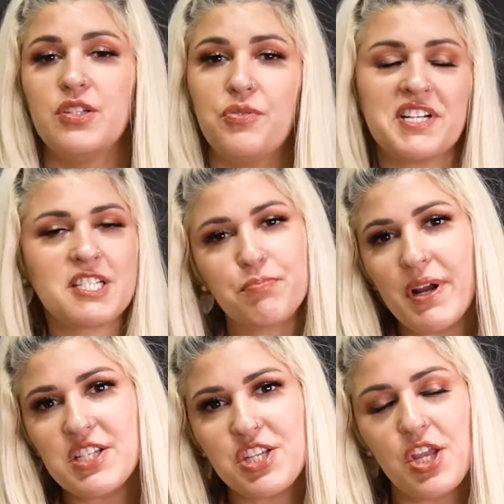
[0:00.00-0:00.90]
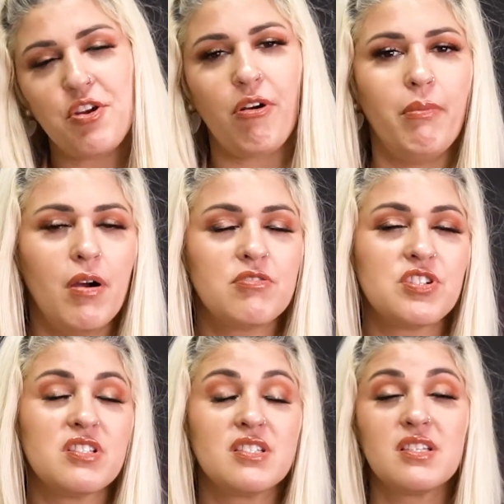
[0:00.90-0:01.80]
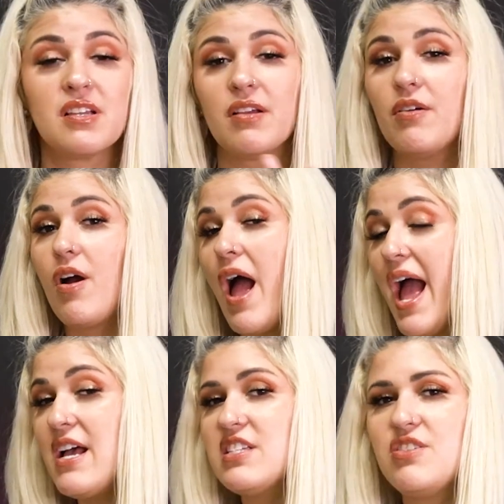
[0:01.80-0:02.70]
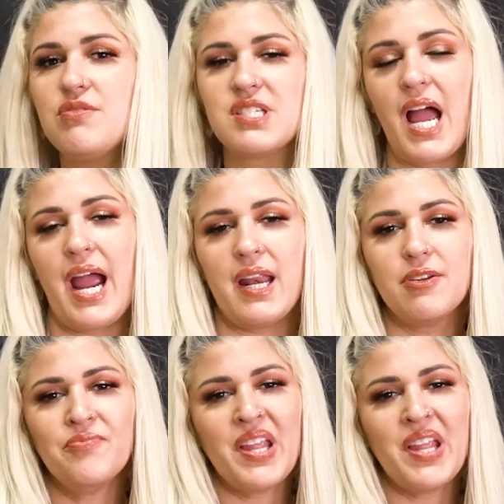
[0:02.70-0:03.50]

to express your emotions as you sign.